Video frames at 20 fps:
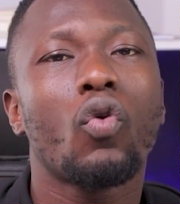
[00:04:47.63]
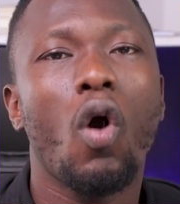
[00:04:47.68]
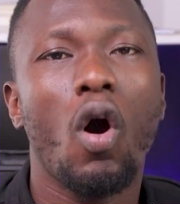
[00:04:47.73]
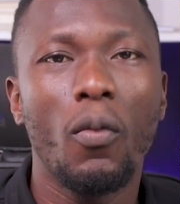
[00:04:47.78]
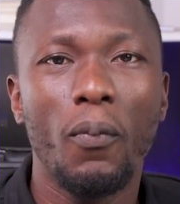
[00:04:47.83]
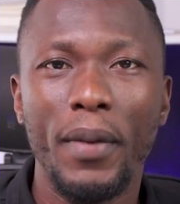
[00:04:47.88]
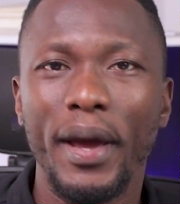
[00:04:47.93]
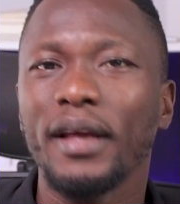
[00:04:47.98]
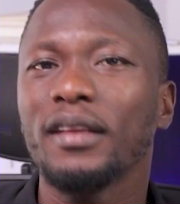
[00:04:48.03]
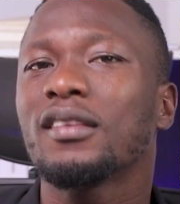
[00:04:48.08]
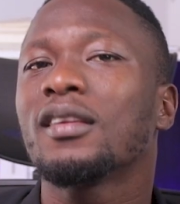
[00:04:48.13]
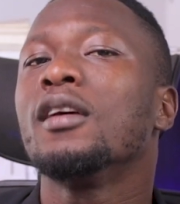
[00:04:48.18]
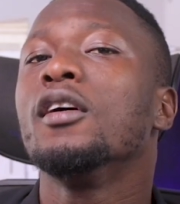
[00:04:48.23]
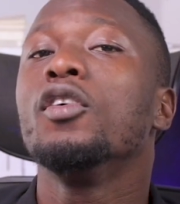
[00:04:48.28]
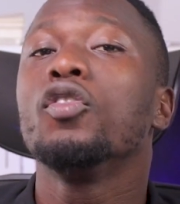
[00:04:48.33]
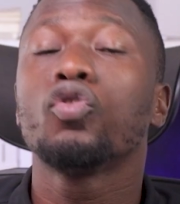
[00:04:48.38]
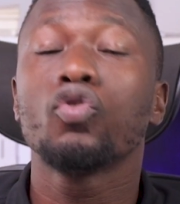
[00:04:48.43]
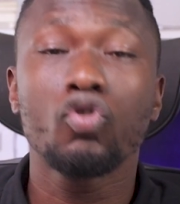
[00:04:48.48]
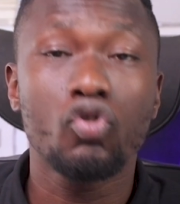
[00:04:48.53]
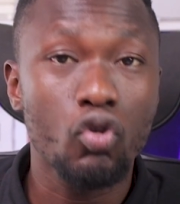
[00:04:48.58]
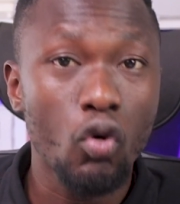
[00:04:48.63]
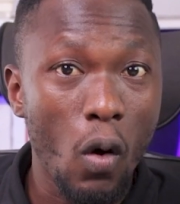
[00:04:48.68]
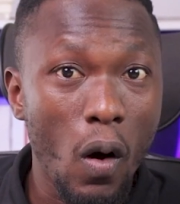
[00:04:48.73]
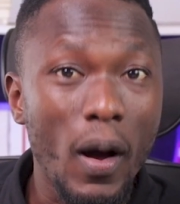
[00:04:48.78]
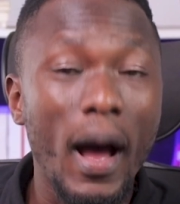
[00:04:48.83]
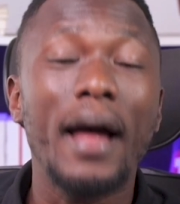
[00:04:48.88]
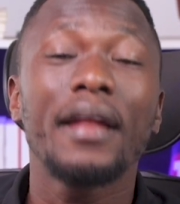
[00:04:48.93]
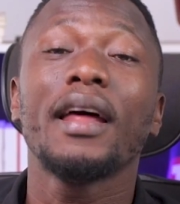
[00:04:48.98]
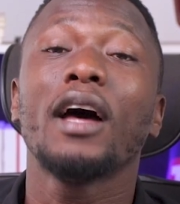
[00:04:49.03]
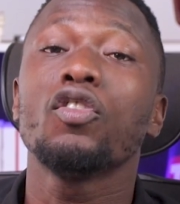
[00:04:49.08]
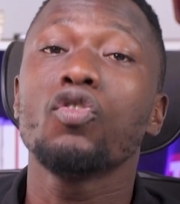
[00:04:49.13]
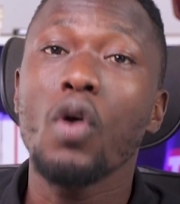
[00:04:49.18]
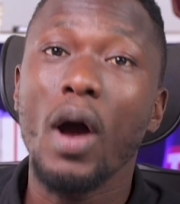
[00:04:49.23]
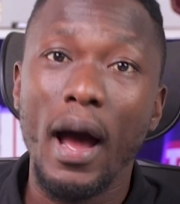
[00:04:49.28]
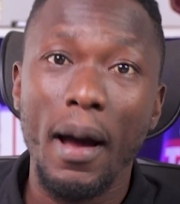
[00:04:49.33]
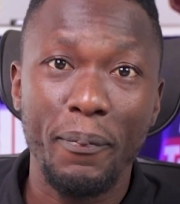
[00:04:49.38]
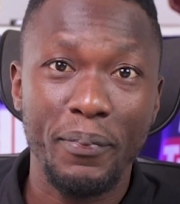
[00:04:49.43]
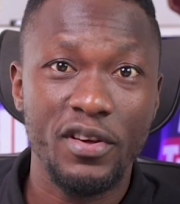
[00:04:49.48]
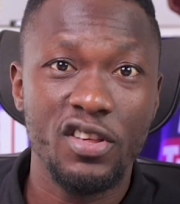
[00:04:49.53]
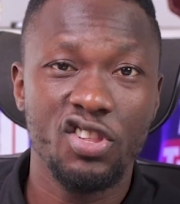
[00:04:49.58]
comment to show that you
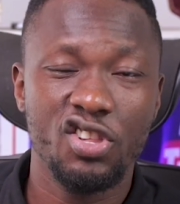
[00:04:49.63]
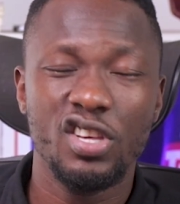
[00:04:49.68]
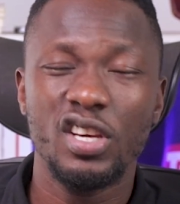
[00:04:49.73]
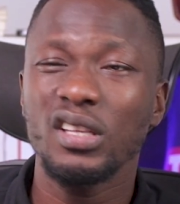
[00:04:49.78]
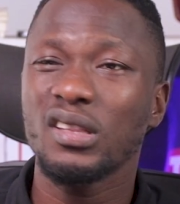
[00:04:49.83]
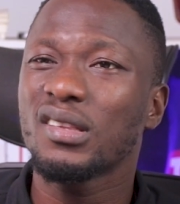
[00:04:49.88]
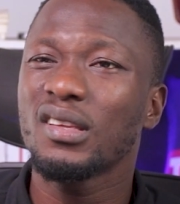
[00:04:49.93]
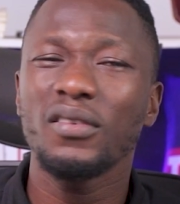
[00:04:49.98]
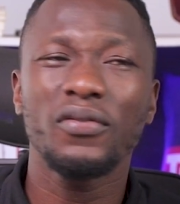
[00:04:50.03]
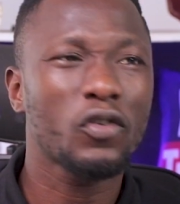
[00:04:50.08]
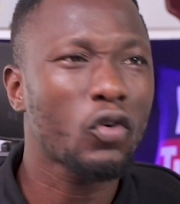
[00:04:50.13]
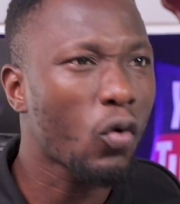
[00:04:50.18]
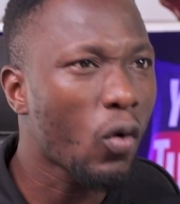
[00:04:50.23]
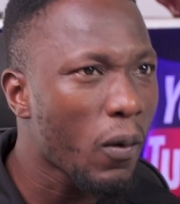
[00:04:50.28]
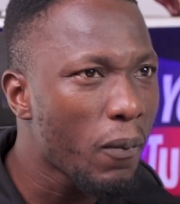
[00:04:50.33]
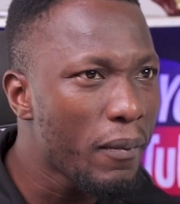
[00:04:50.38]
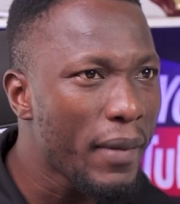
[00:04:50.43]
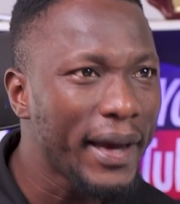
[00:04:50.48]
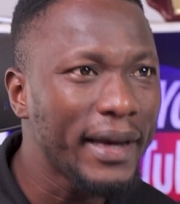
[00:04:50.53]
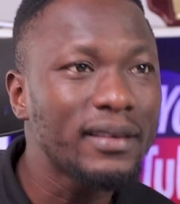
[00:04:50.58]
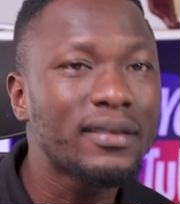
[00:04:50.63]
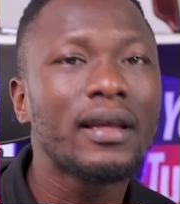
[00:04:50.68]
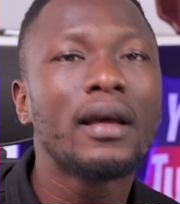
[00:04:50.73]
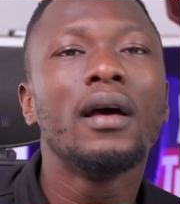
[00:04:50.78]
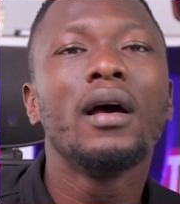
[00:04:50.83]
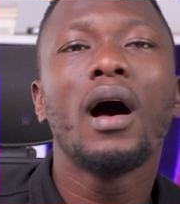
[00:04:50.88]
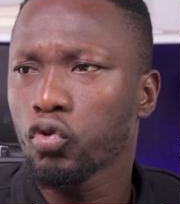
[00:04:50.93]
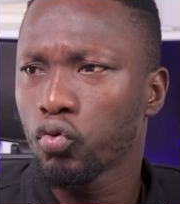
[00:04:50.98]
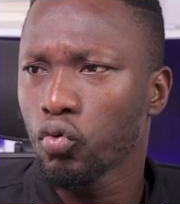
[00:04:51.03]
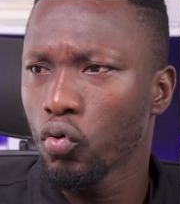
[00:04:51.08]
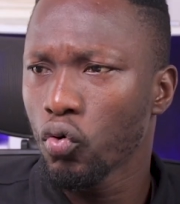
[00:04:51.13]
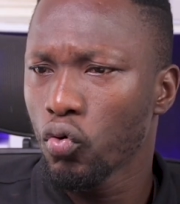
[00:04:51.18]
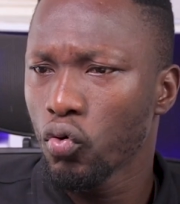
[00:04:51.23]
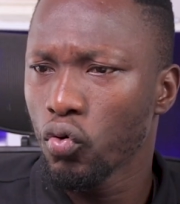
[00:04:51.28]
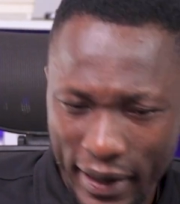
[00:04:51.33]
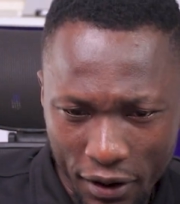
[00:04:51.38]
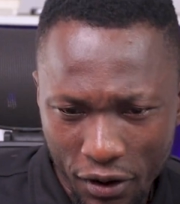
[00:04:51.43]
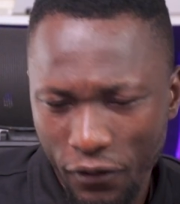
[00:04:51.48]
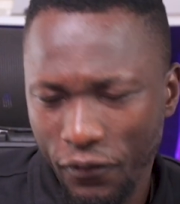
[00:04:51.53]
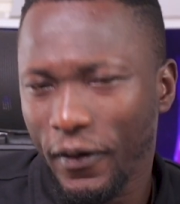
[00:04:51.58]
are appreciative, comment to
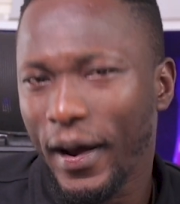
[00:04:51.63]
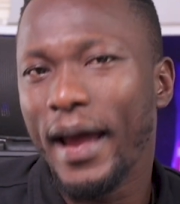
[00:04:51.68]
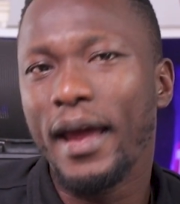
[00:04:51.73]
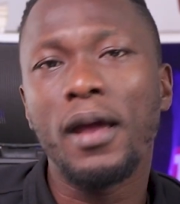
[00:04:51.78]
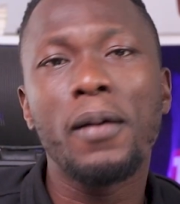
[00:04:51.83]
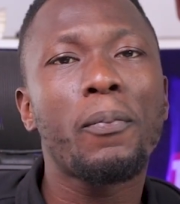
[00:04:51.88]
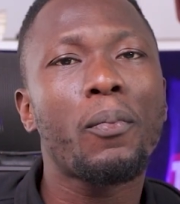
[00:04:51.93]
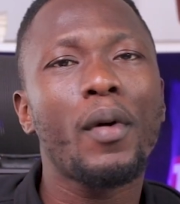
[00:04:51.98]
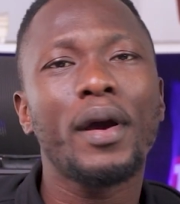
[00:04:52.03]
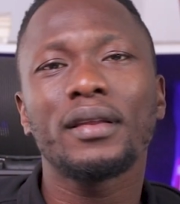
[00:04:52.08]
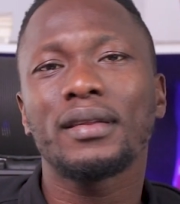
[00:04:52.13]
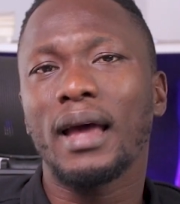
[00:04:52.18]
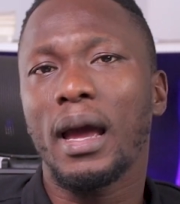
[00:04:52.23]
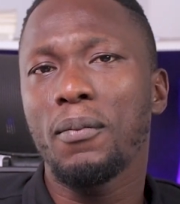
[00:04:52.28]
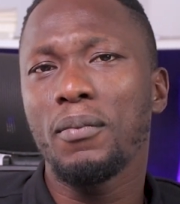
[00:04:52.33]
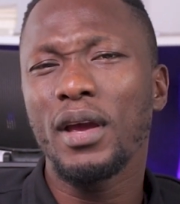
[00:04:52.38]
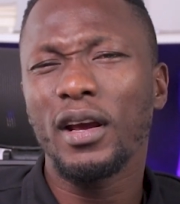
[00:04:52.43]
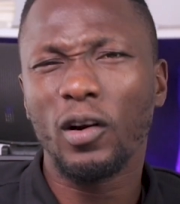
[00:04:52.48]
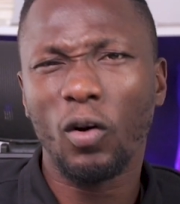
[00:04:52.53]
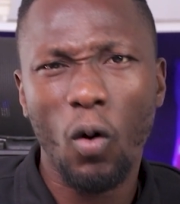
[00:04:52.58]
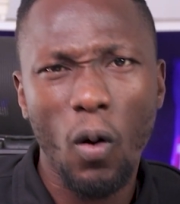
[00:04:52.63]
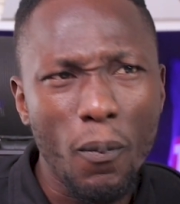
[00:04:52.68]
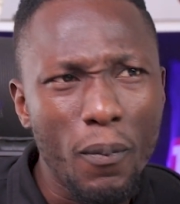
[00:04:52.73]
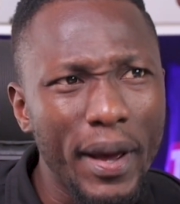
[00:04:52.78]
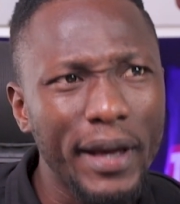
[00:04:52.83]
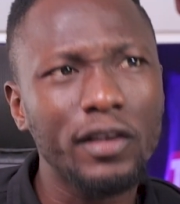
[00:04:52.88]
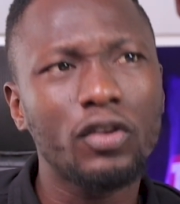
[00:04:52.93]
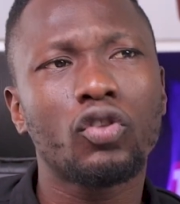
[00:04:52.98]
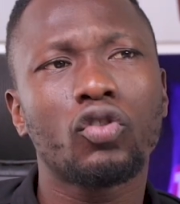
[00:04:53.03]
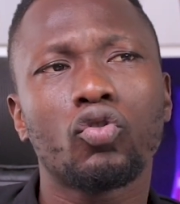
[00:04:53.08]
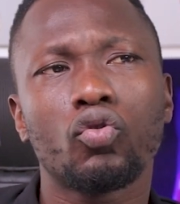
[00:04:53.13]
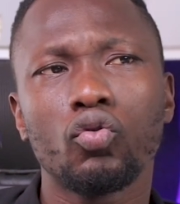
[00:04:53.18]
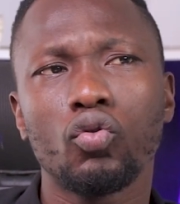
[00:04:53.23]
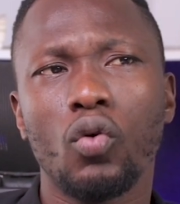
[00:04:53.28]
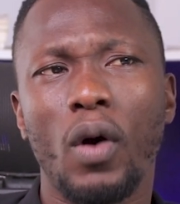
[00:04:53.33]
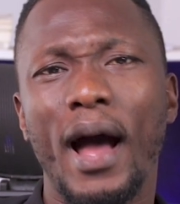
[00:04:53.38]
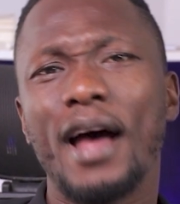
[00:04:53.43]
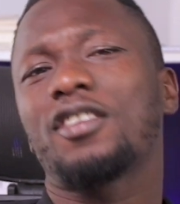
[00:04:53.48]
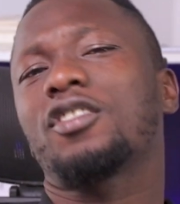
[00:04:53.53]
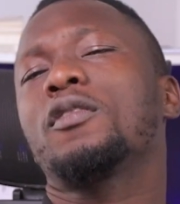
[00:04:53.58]
clarify a point I make, comment
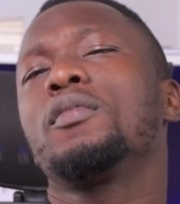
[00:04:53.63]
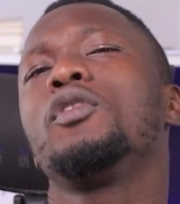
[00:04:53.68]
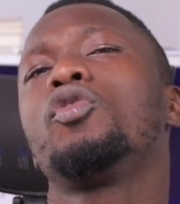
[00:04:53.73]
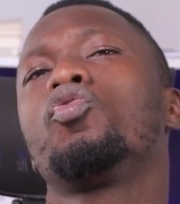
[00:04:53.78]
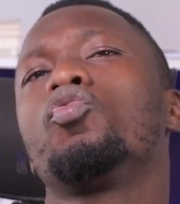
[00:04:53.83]
to ask me